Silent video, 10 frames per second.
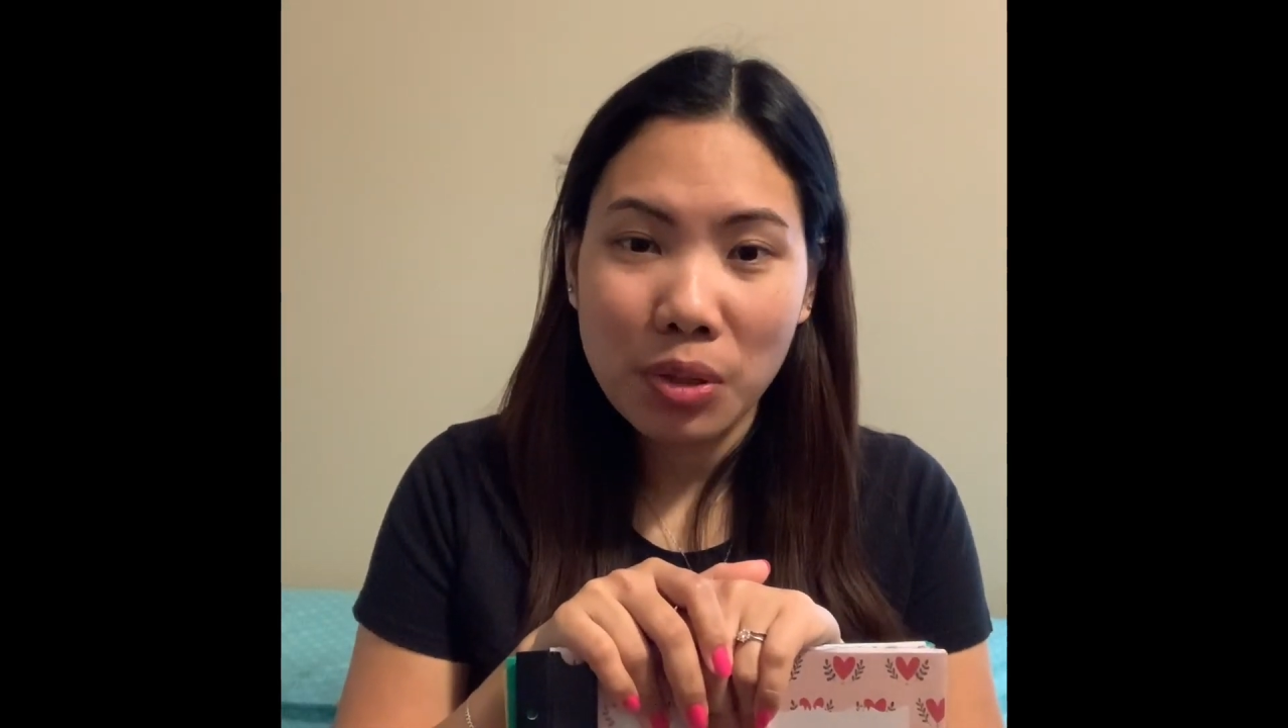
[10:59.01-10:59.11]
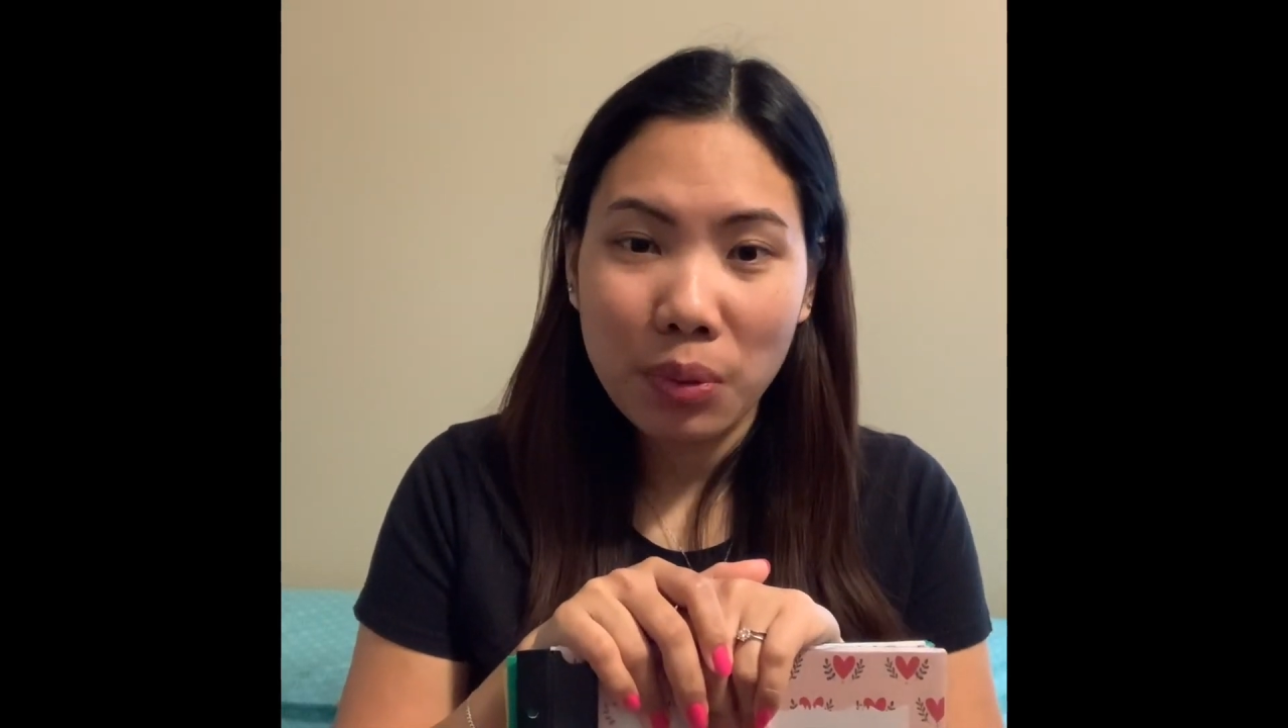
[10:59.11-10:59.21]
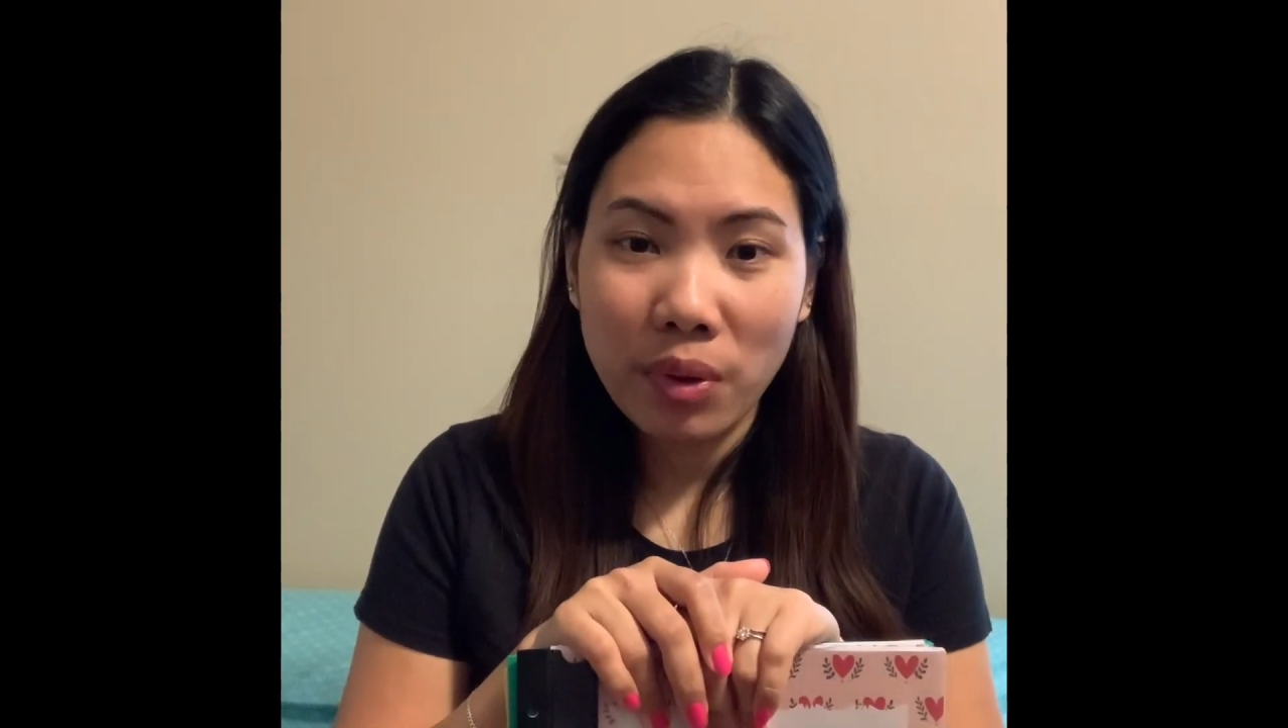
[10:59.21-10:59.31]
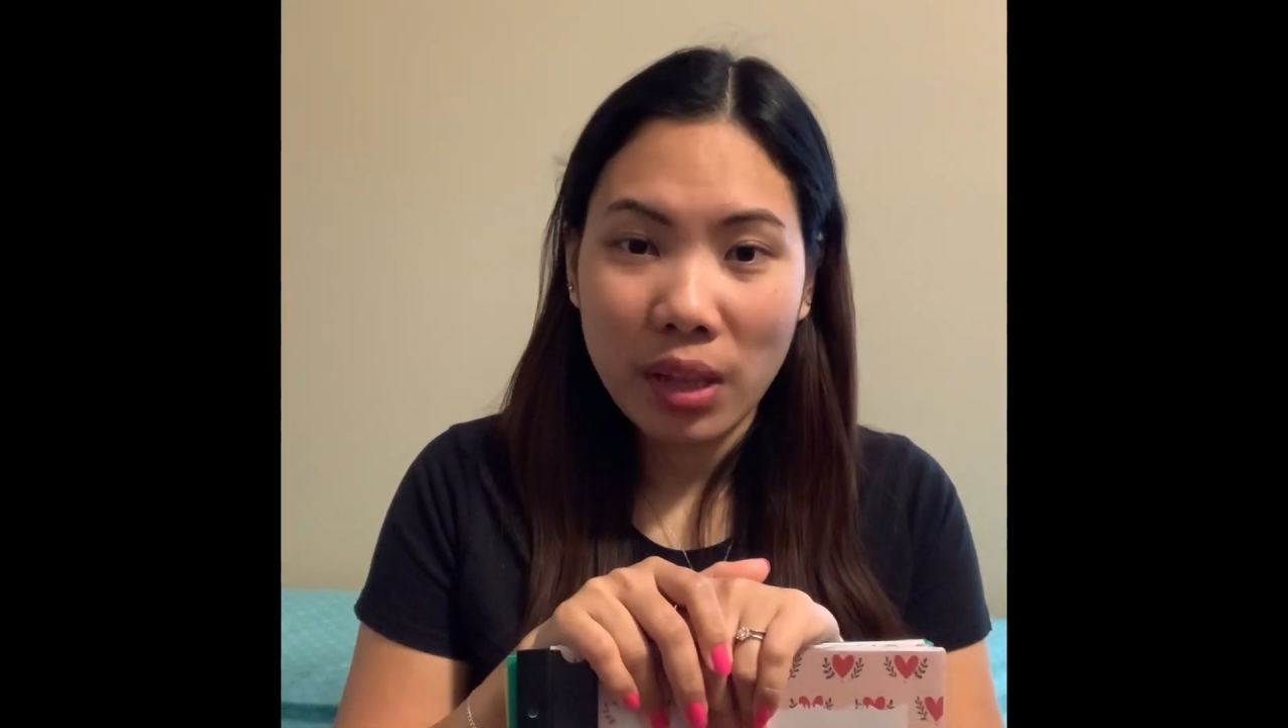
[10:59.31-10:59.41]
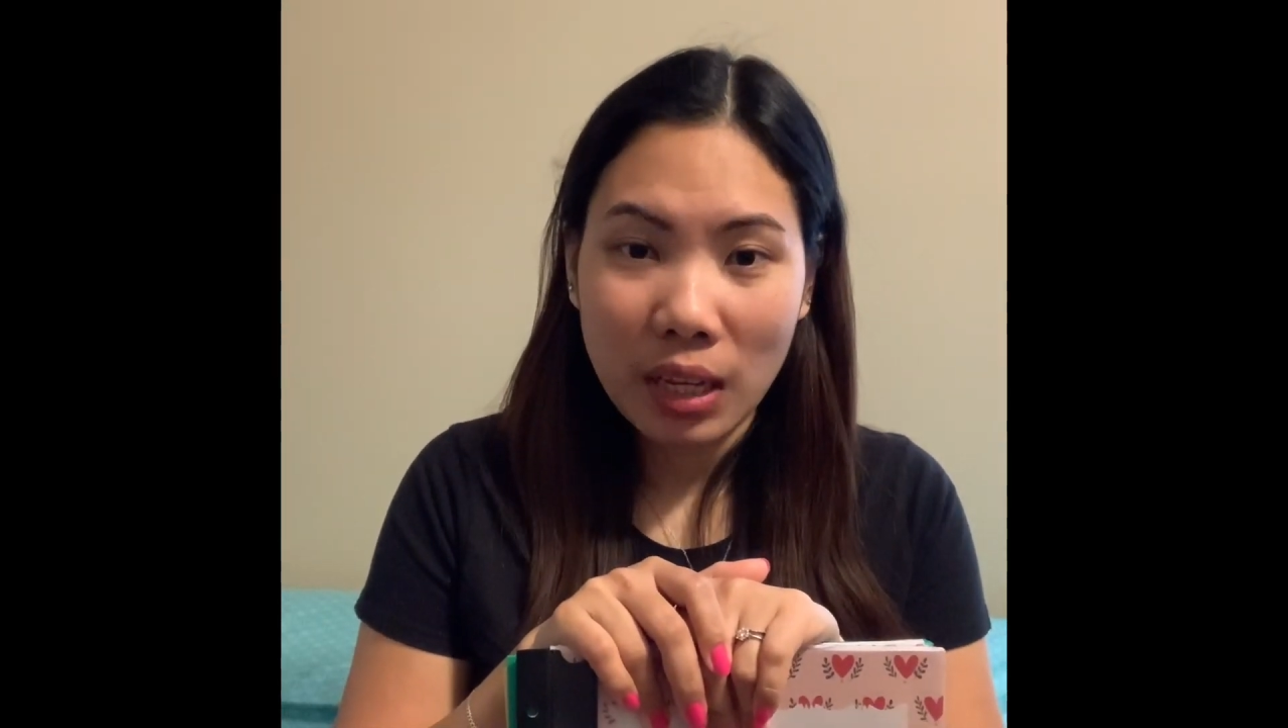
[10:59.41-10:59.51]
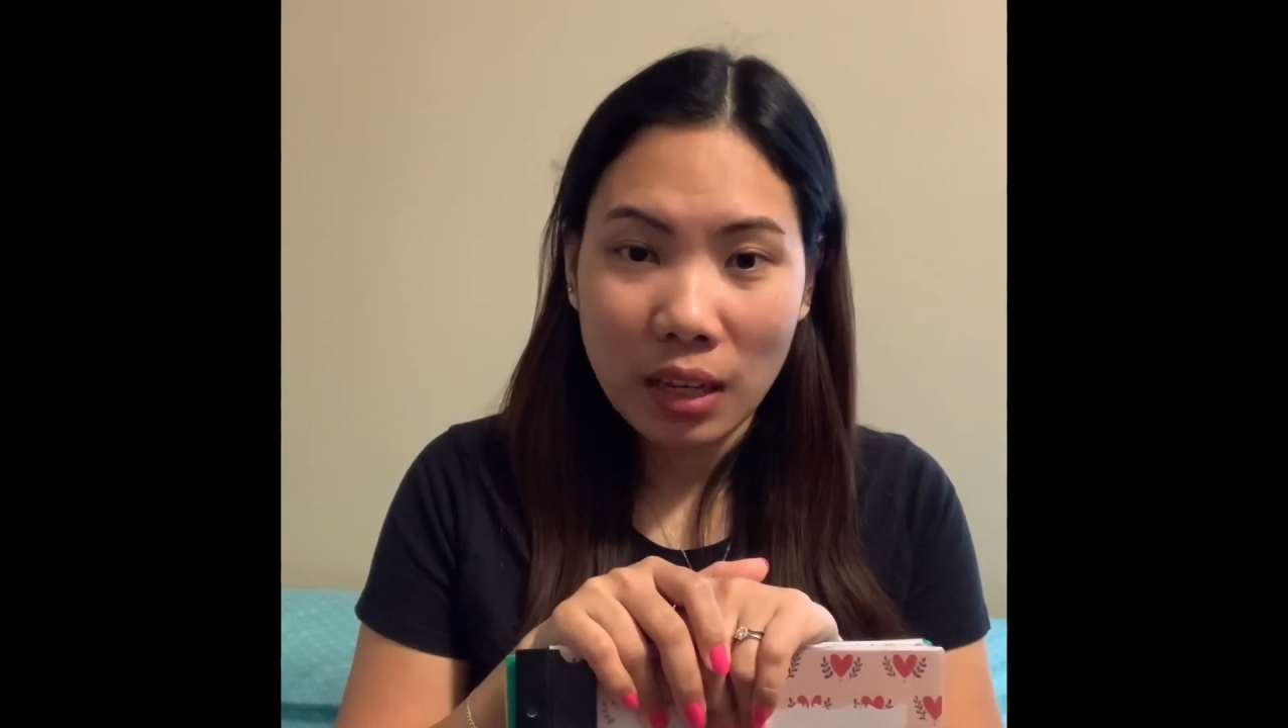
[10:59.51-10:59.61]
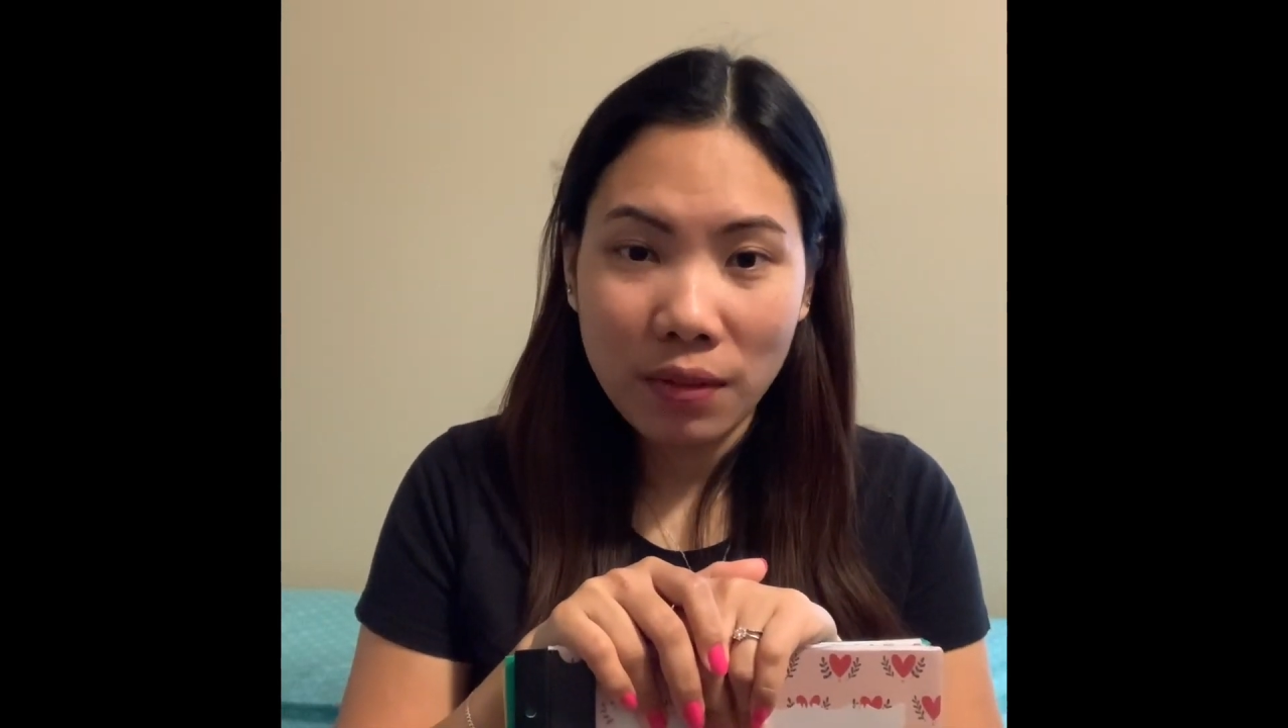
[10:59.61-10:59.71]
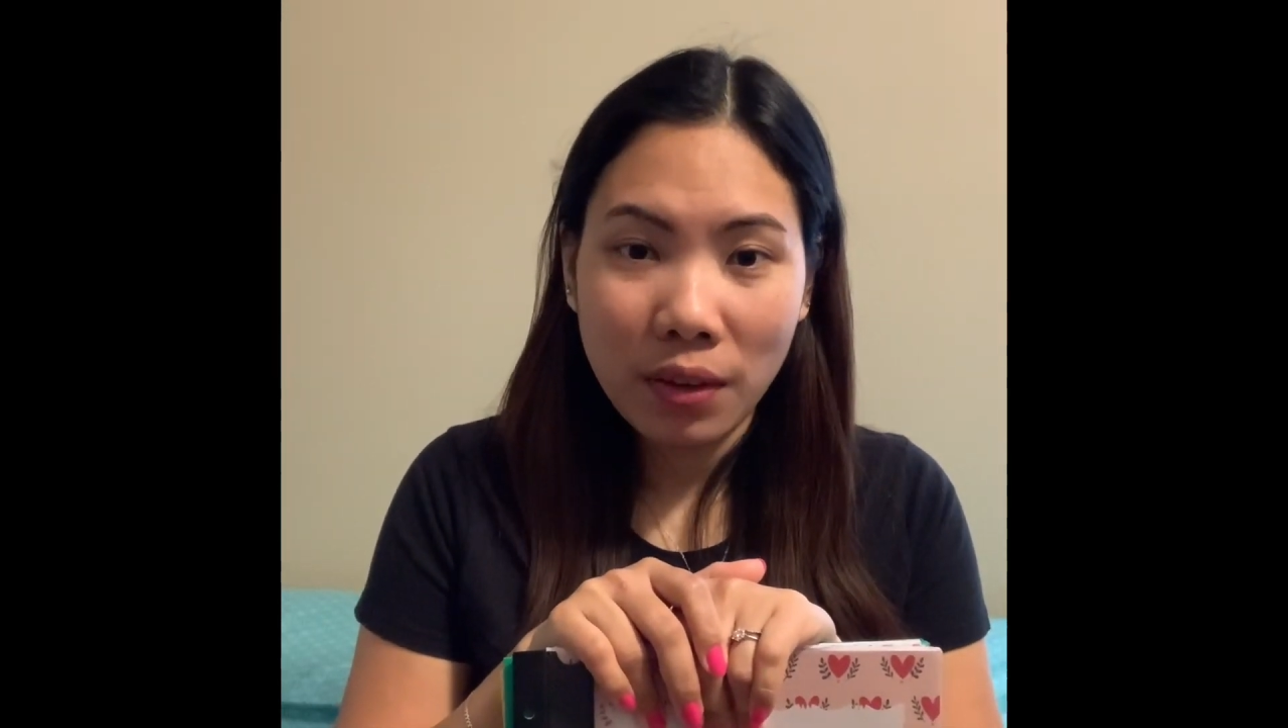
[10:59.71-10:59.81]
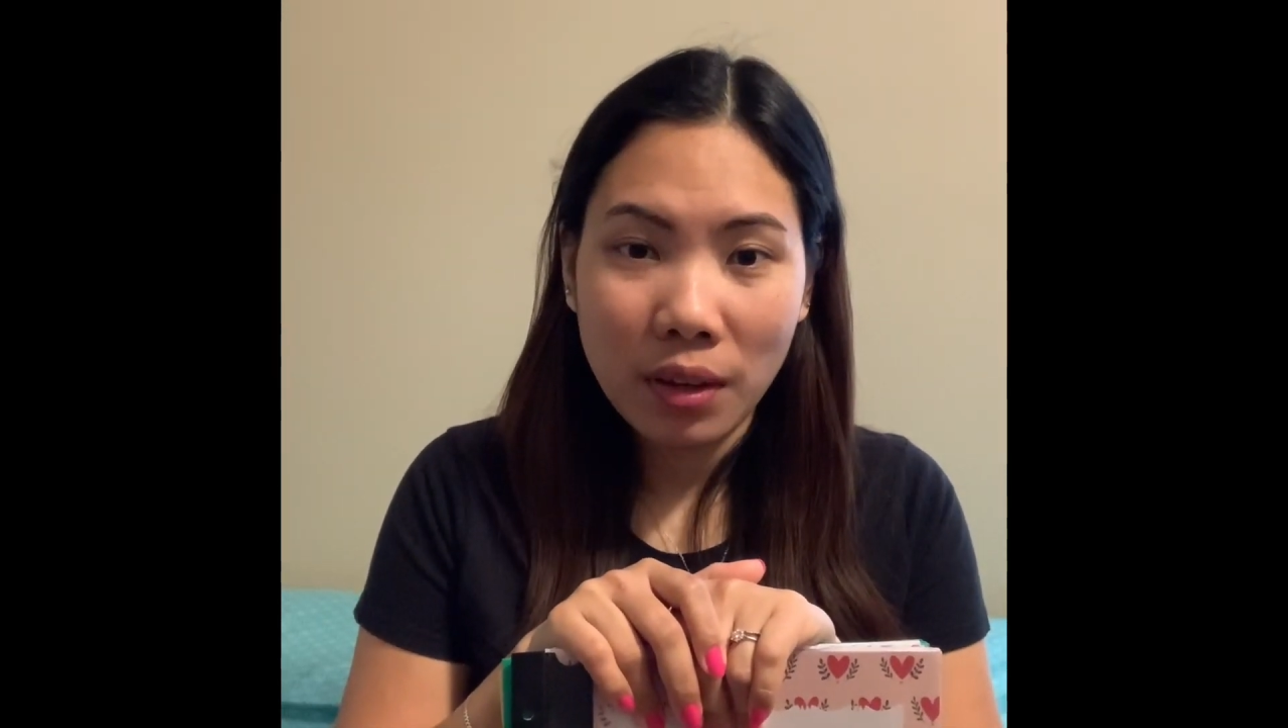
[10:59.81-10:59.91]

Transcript: relieved